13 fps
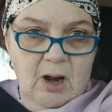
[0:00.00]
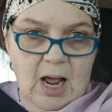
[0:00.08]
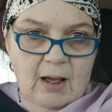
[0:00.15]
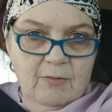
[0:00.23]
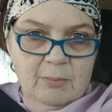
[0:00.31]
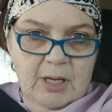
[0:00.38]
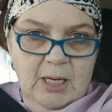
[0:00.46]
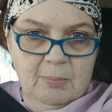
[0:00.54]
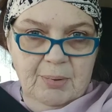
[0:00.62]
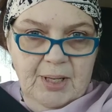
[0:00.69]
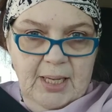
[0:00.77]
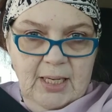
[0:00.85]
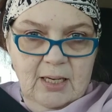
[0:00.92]
I haven't made a
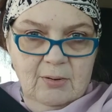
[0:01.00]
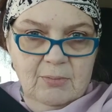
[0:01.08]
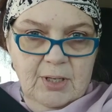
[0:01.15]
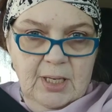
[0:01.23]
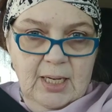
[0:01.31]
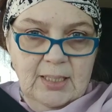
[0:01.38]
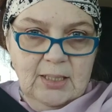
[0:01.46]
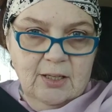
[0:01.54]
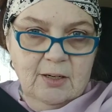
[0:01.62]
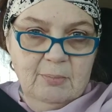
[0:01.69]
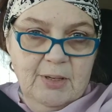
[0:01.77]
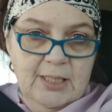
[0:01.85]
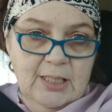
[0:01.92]
blanket one. I
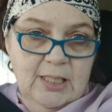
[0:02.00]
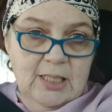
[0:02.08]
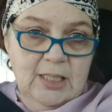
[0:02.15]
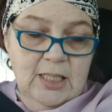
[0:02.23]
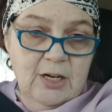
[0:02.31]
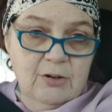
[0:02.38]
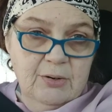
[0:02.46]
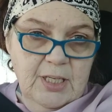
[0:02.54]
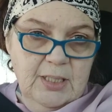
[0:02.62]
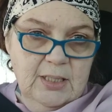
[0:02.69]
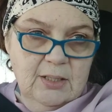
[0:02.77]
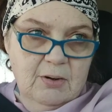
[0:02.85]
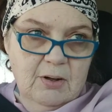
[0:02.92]
started my
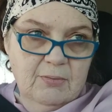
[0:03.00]
decrease though.